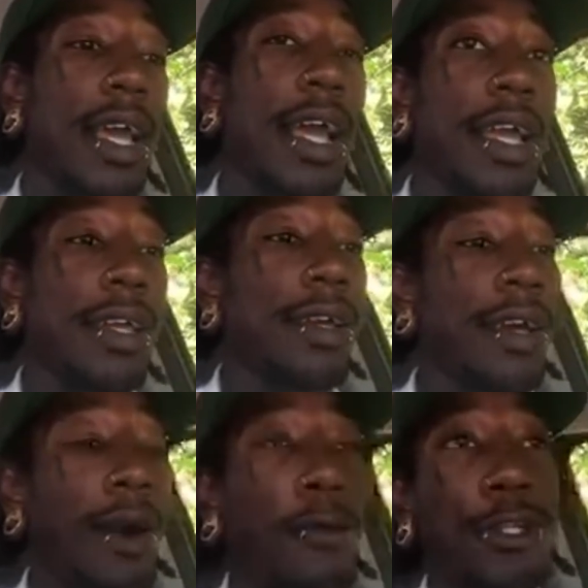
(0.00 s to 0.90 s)
hey,
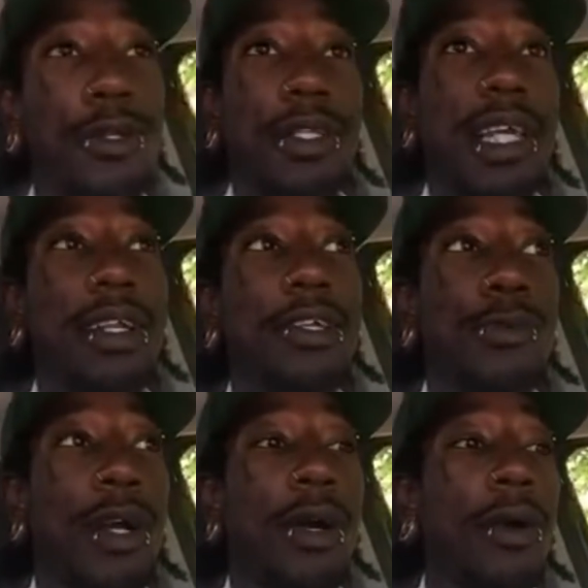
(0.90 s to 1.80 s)
I want you to take this
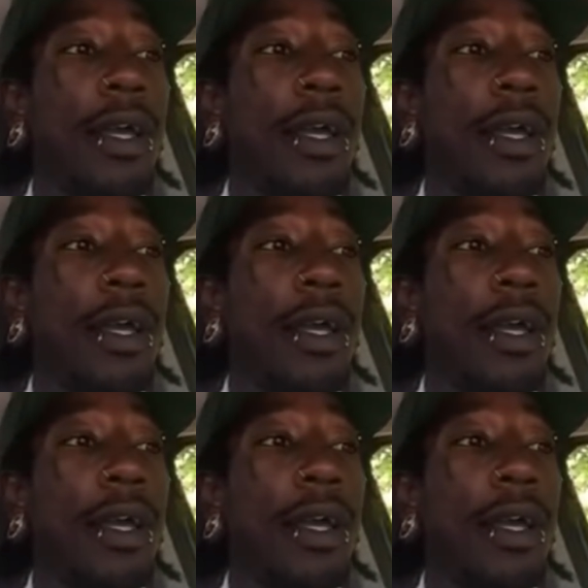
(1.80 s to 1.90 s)
route.